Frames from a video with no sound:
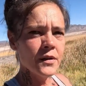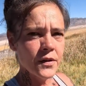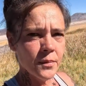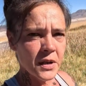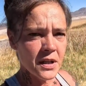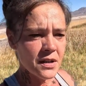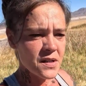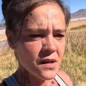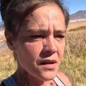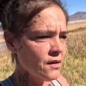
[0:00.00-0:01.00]
Somebody
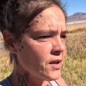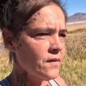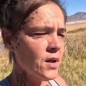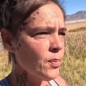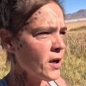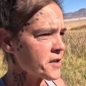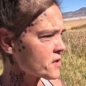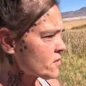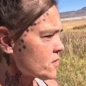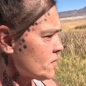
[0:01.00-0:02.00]
decided to leave their
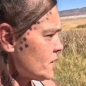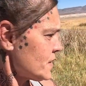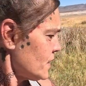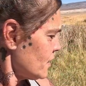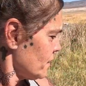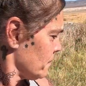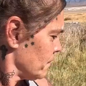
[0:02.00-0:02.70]
boxer shorts here.